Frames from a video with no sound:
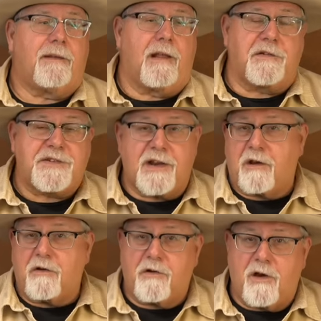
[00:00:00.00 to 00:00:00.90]
Now, instead of
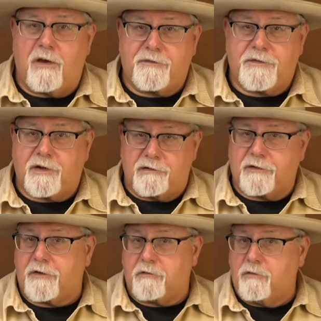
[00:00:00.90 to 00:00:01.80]
going off to
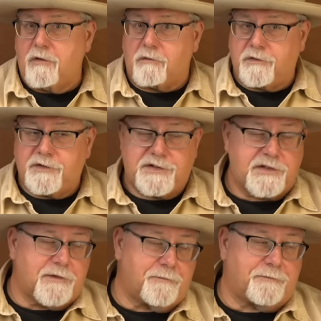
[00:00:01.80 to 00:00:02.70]
lick their
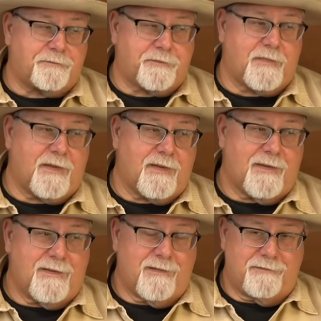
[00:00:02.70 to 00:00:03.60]
wounds,
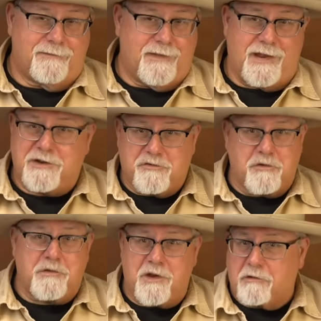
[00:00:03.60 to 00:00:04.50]
they
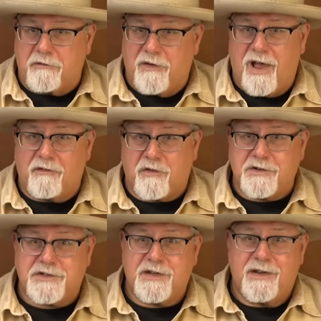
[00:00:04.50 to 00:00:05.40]
drew their
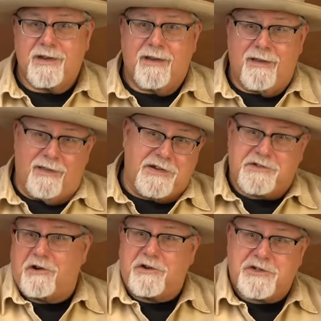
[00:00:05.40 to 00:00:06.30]
revolvers, and they
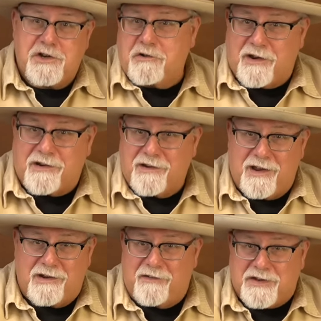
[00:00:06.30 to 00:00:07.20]
started shooting
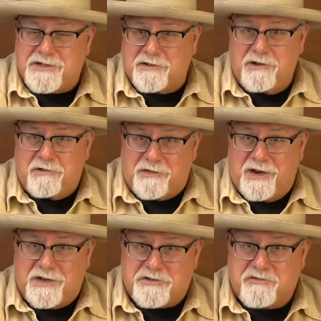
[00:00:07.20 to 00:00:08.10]
into that saloon
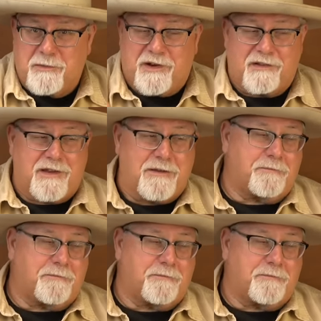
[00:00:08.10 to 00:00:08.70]
indiscriminately.